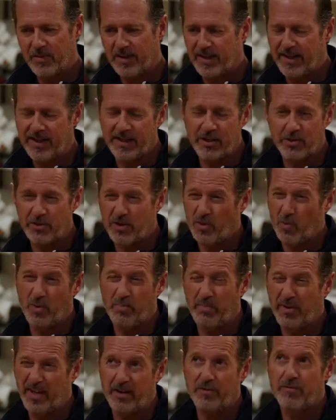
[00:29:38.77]
I hate to use the
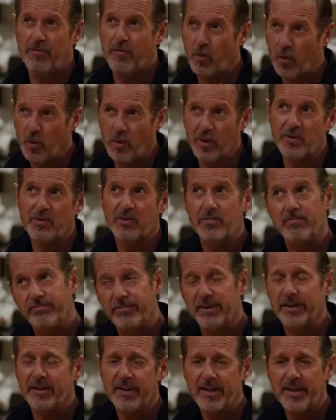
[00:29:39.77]
word pay it forward,
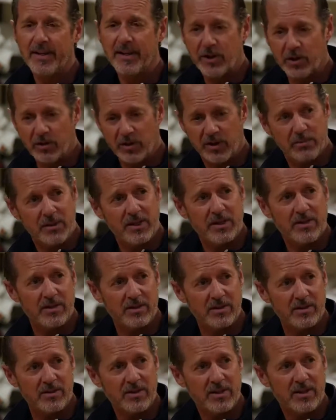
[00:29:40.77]
but you know what I mean,
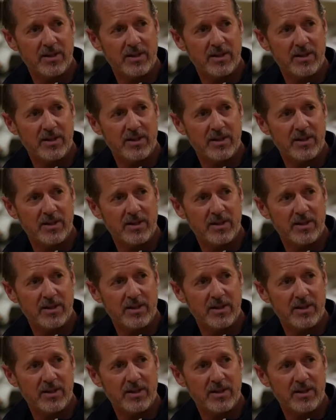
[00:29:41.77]
to